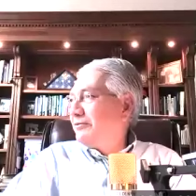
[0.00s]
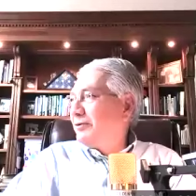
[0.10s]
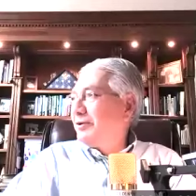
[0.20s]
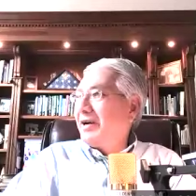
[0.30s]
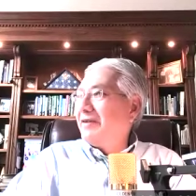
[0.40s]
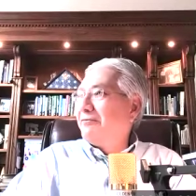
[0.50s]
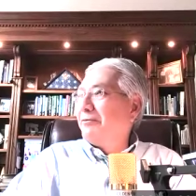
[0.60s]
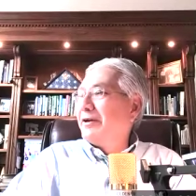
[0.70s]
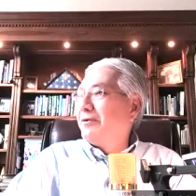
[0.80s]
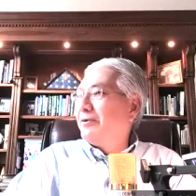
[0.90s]
we're live. We're
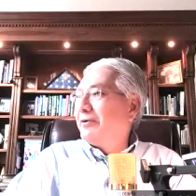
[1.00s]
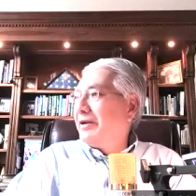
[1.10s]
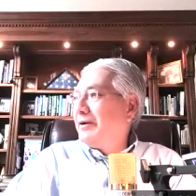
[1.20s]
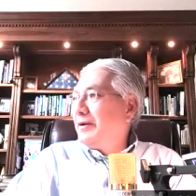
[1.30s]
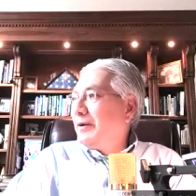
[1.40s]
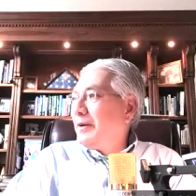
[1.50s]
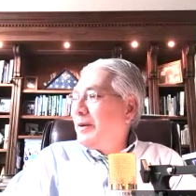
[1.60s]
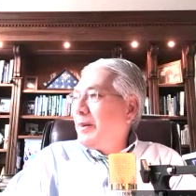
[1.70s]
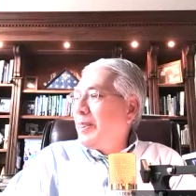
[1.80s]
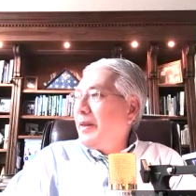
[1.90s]
recording,
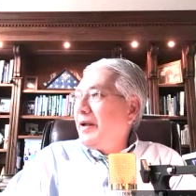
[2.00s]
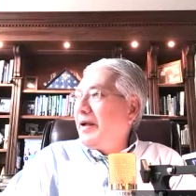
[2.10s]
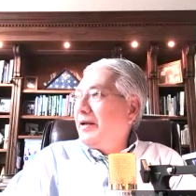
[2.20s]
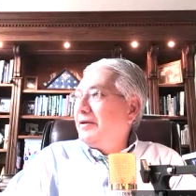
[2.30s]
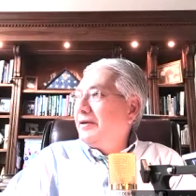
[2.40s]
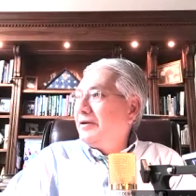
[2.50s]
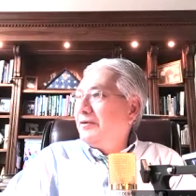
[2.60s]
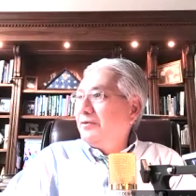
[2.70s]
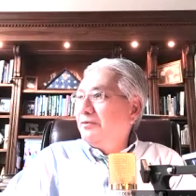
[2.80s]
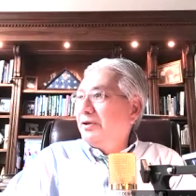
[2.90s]
and uh,
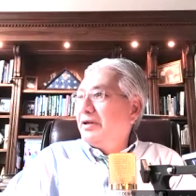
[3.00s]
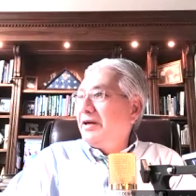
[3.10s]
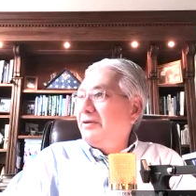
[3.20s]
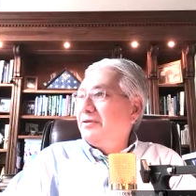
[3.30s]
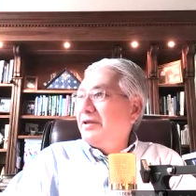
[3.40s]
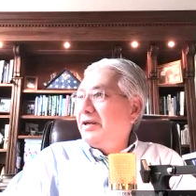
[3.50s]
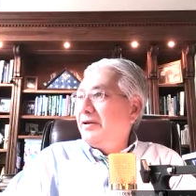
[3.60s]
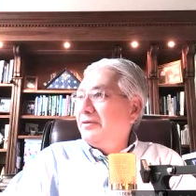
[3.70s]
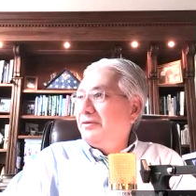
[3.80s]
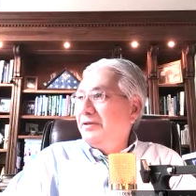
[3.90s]
we'll count
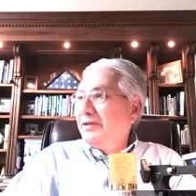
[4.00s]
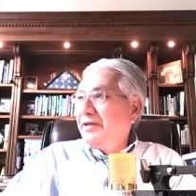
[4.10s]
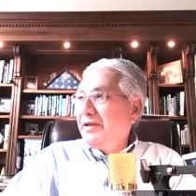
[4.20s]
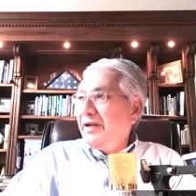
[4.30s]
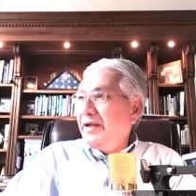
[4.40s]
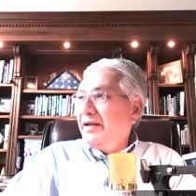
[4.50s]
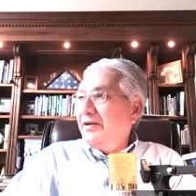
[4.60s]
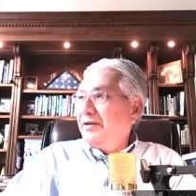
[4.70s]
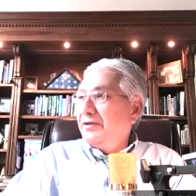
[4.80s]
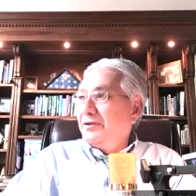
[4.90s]
down
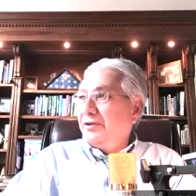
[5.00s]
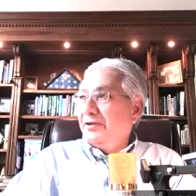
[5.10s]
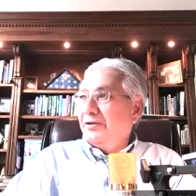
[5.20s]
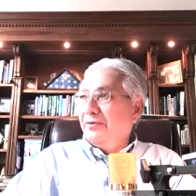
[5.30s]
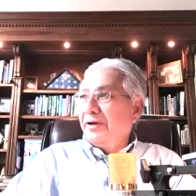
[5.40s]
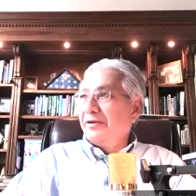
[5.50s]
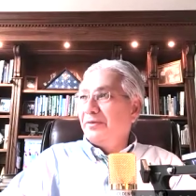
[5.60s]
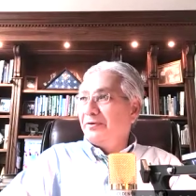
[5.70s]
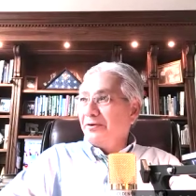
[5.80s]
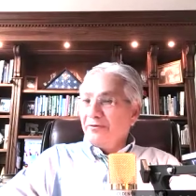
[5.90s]
and uh, start the regular
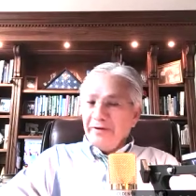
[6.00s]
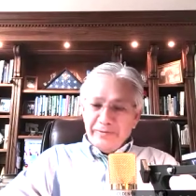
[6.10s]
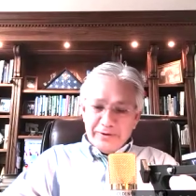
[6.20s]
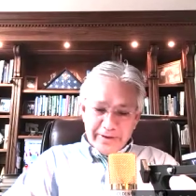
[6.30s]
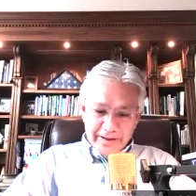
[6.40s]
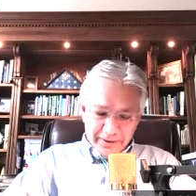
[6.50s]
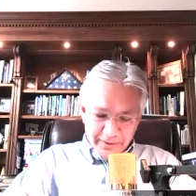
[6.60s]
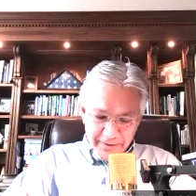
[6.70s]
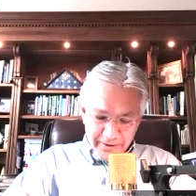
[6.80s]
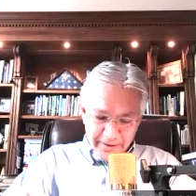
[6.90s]
program so they can
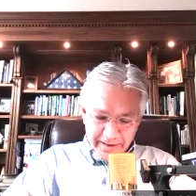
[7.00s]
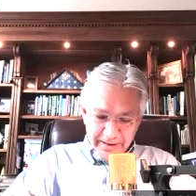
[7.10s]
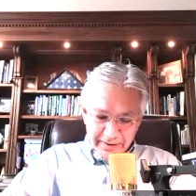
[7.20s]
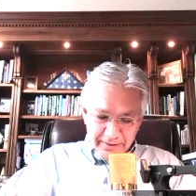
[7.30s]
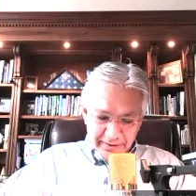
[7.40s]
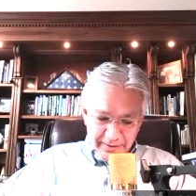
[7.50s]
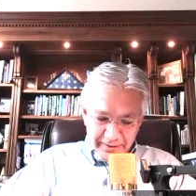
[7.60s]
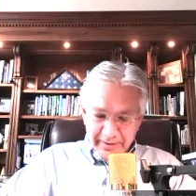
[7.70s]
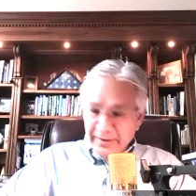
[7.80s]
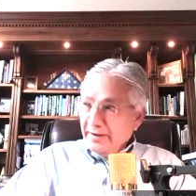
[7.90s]
do their edits
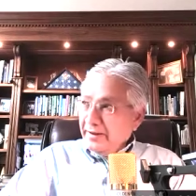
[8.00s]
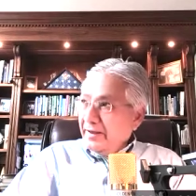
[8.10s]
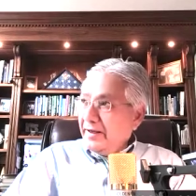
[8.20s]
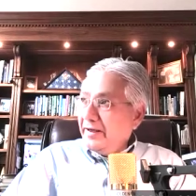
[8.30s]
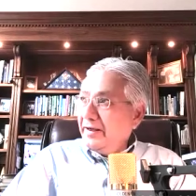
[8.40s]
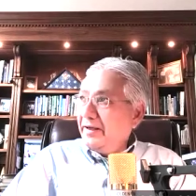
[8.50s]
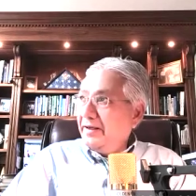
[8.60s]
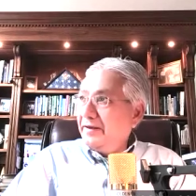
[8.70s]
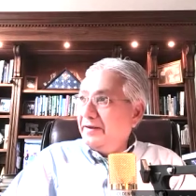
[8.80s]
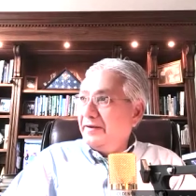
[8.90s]

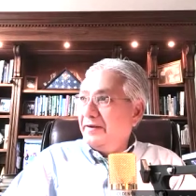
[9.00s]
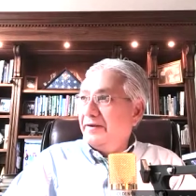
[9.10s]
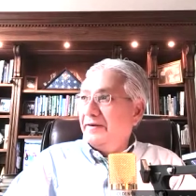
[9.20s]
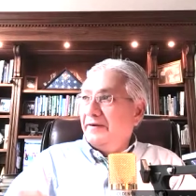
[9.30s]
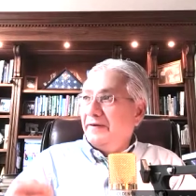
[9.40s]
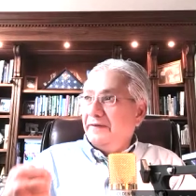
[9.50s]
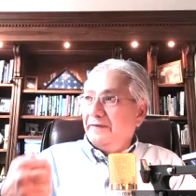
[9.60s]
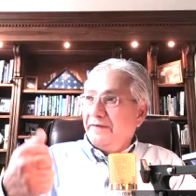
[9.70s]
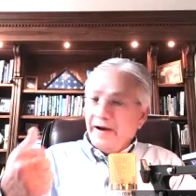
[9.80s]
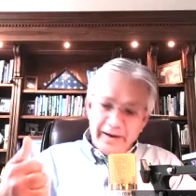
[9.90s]
in
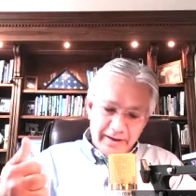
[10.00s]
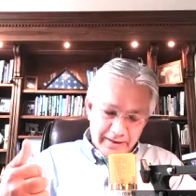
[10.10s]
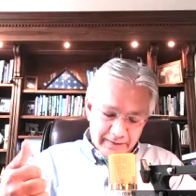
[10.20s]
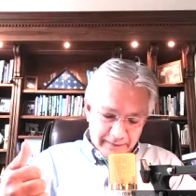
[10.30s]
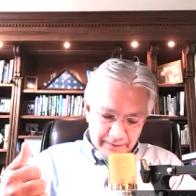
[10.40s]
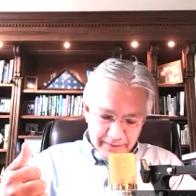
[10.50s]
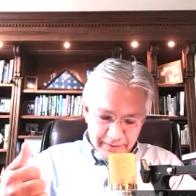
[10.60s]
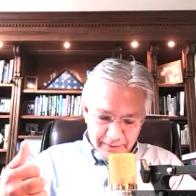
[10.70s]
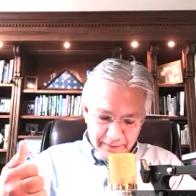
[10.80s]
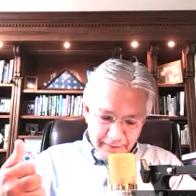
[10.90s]
five,
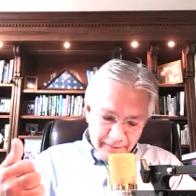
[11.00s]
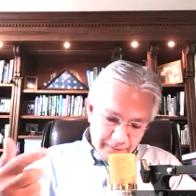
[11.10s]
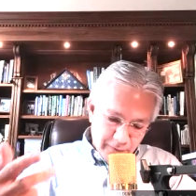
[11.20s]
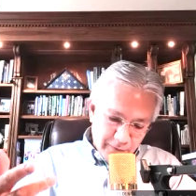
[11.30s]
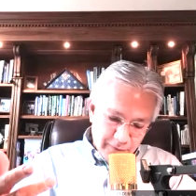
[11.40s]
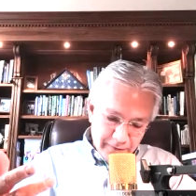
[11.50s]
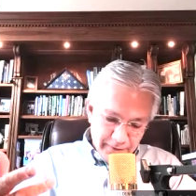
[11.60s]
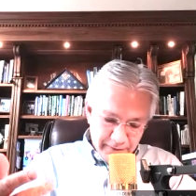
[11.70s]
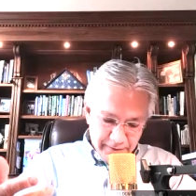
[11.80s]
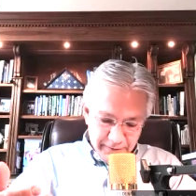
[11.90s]

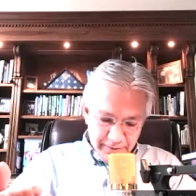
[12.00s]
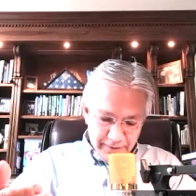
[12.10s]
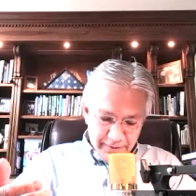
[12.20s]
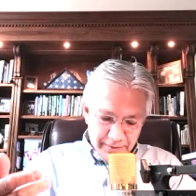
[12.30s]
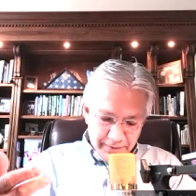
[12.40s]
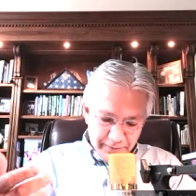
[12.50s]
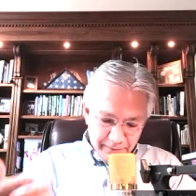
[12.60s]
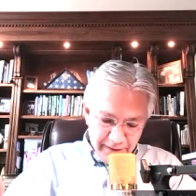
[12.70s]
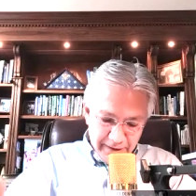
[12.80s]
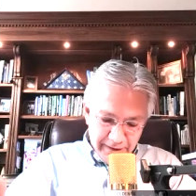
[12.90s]
four,
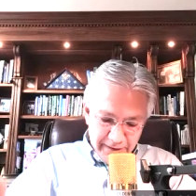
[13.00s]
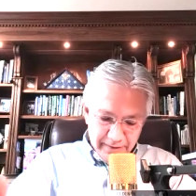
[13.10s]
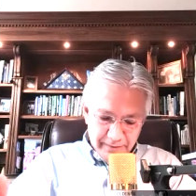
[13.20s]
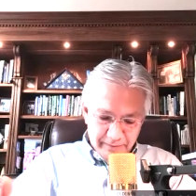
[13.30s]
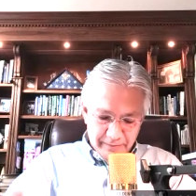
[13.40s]
three,